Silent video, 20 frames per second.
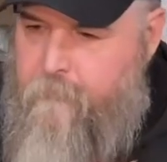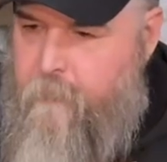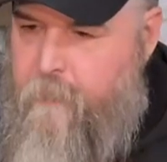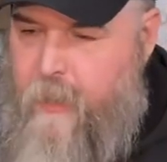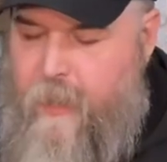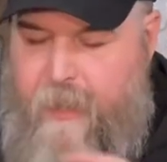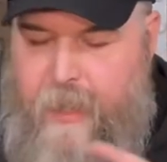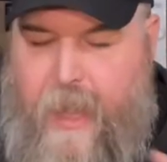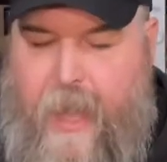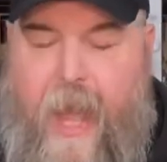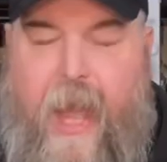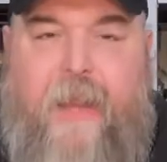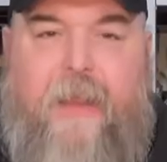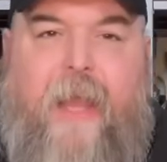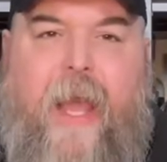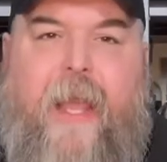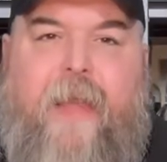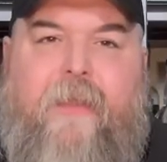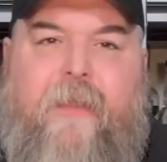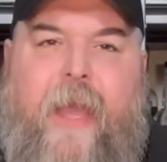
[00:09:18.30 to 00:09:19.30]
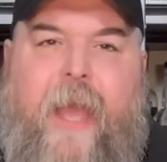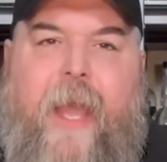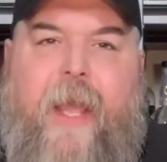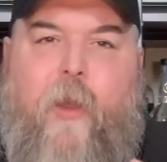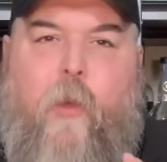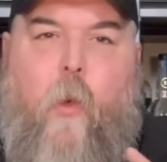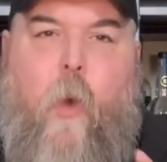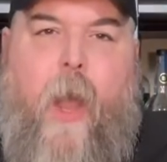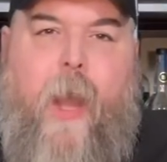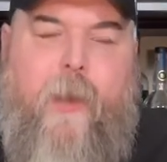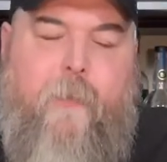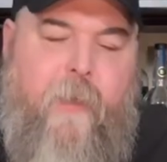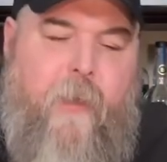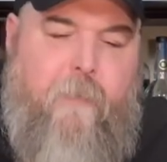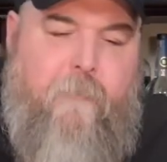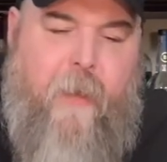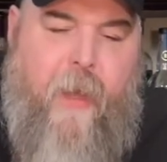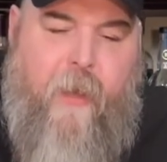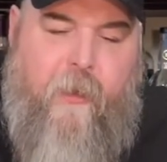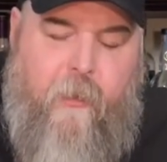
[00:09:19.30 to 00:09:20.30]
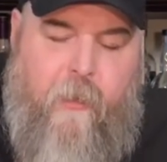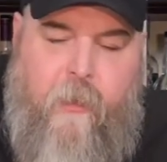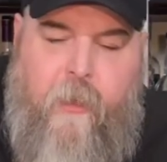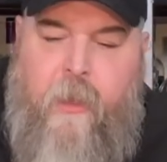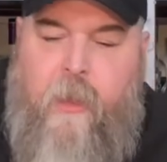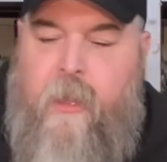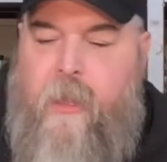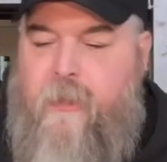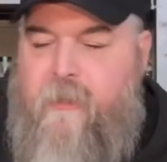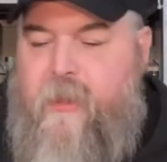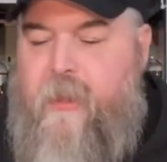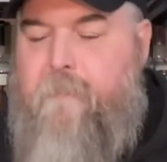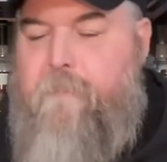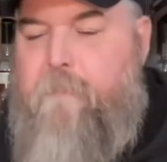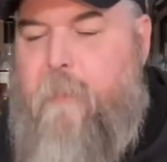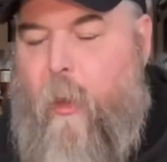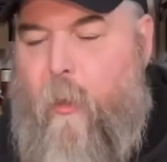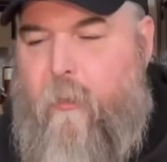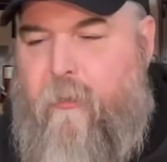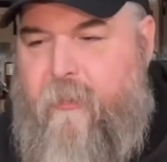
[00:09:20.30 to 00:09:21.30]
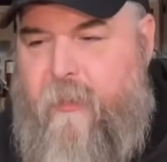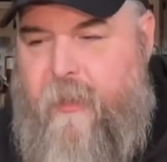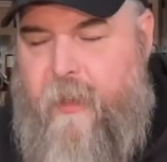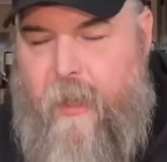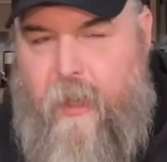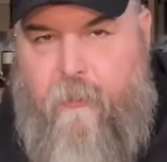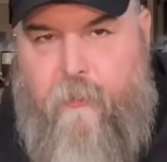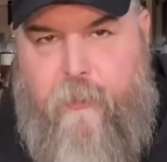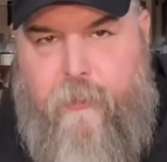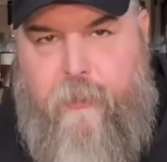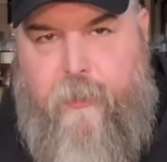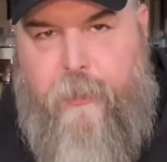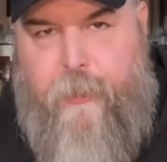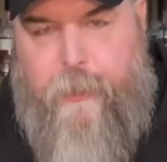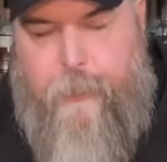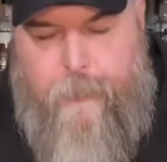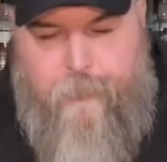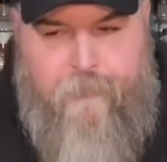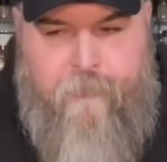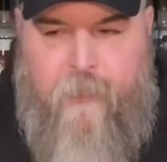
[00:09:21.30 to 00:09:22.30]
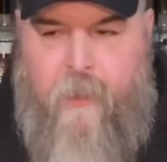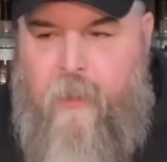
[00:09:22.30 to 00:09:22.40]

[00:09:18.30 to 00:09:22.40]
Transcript: Yeah, I like that quite a bit better than both the other two.